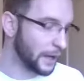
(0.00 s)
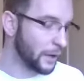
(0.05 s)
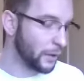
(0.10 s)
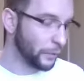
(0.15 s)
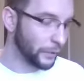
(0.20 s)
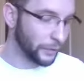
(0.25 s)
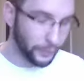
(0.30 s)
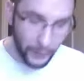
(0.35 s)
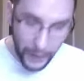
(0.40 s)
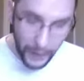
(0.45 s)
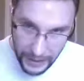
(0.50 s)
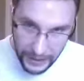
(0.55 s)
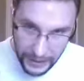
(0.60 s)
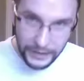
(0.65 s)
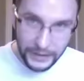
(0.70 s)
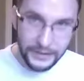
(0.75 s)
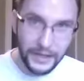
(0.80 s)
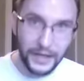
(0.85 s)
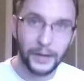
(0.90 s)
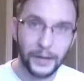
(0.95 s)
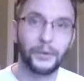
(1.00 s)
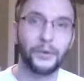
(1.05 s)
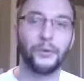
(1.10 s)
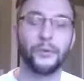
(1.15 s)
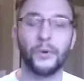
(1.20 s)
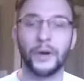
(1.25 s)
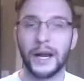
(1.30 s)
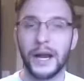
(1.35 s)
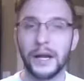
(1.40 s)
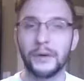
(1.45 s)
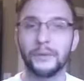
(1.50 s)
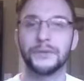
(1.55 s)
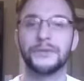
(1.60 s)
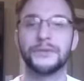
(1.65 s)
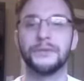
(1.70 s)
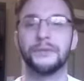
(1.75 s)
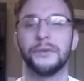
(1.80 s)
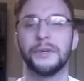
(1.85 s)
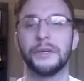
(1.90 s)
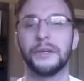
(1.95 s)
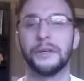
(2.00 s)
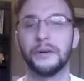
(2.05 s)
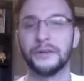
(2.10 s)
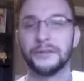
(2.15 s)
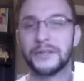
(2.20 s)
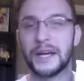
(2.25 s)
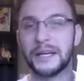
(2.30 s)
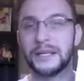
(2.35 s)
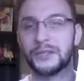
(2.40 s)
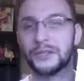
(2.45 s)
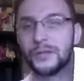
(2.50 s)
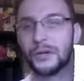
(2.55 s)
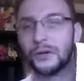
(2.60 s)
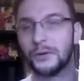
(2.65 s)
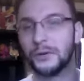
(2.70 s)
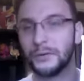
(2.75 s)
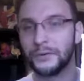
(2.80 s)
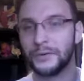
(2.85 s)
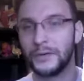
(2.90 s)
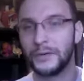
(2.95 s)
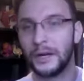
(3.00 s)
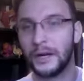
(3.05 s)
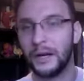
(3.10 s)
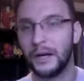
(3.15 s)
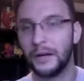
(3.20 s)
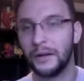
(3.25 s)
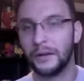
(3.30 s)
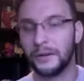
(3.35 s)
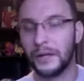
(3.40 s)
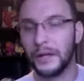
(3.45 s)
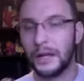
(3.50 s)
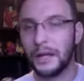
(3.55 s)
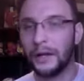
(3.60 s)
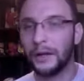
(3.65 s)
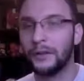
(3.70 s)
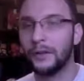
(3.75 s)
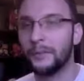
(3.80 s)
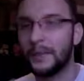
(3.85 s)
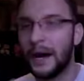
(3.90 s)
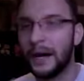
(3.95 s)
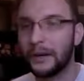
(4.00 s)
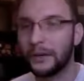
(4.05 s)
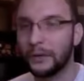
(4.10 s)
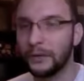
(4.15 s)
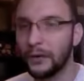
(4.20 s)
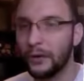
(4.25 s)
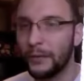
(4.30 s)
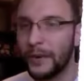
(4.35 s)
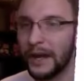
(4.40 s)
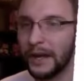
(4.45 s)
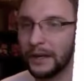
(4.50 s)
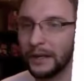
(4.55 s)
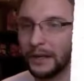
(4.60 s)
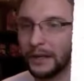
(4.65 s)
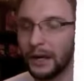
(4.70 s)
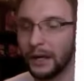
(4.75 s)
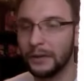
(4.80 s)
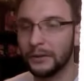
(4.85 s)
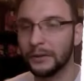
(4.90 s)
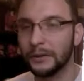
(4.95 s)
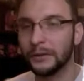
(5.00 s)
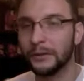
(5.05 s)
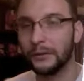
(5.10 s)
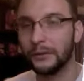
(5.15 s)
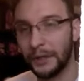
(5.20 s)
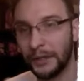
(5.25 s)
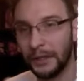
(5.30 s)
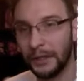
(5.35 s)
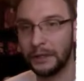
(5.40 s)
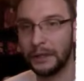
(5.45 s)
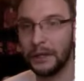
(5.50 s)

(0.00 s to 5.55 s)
With my example, what I was doing here is I chose the monochromatic color green.